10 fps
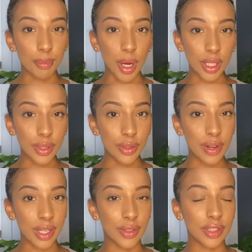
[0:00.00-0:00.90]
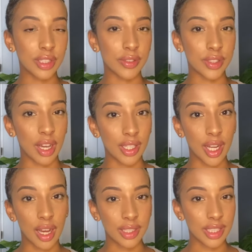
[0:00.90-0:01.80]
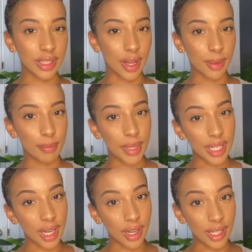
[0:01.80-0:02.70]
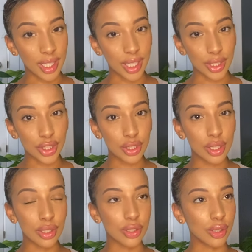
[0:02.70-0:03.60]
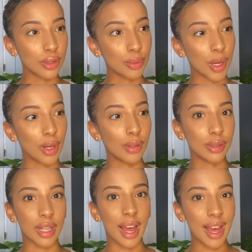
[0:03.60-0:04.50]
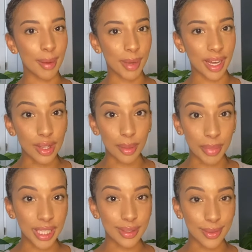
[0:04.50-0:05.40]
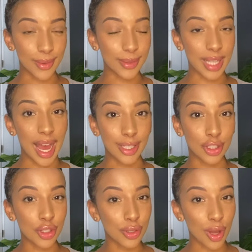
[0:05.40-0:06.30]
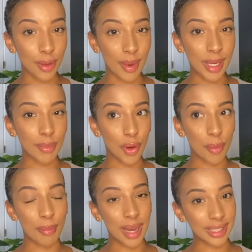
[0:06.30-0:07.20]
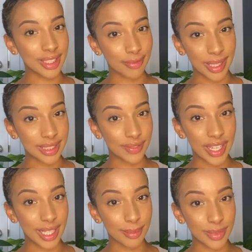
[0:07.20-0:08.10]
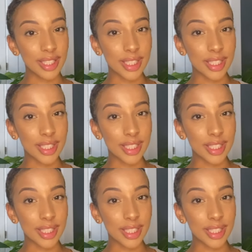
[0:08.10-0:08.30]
Polydor Records have signed artists like Billie Eilish, Juice WRLD, ABBA, The Beatles, and so many more massive, massive names.